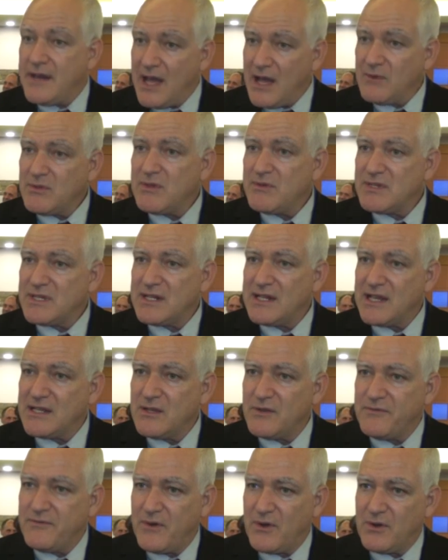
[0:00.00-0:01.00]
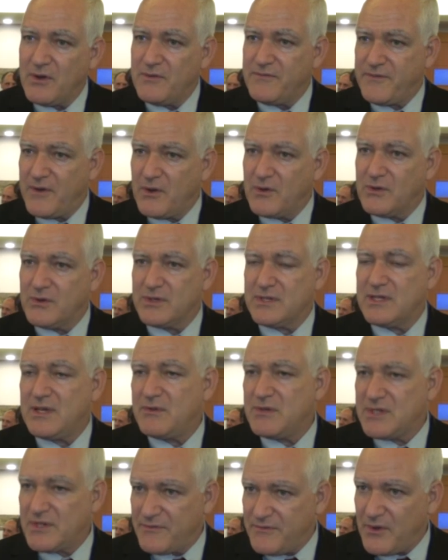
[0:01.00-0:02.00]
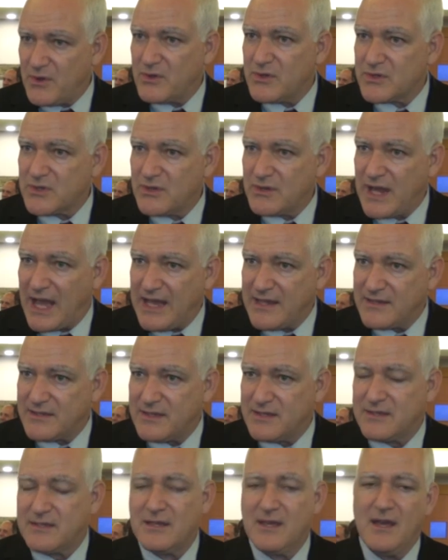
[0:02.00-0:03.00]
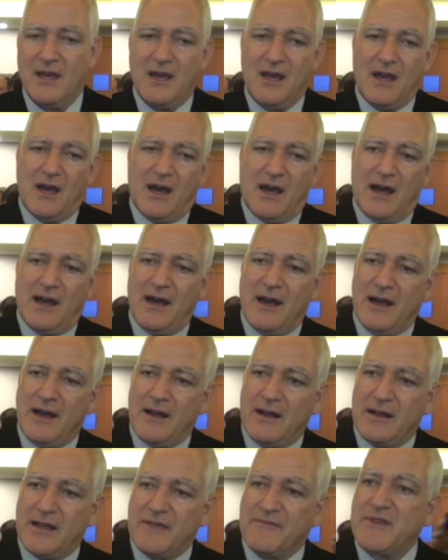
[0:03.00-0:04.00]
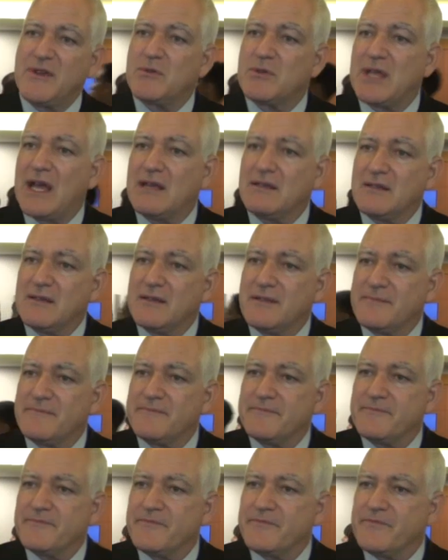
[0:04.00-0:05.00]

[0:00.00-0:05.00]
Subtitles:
Now there is another focus. There is the focus on ISIS. So what is it? Is it